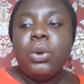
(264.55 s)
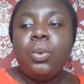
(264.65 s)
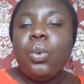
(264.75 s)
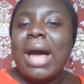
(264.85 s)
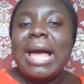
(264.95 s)

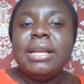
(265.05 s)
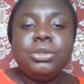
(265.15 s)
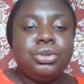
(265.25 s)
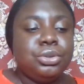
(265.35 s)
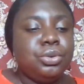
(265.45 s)
why
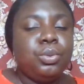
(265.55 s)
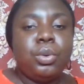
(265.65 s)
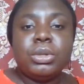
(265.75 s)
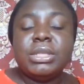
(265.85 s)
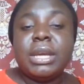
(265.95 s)
do you
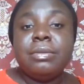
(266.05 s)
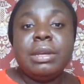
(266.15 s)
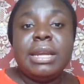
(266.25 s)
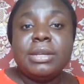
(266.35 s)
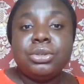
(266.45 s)
want a
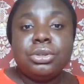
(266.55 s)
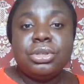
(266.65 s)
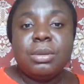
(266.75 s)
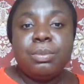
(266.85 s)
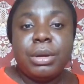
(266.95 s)

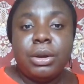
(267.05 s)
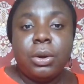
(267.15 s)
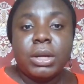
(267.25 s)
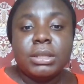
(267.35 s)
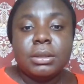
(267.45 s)
relationship with
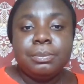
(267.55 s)
God?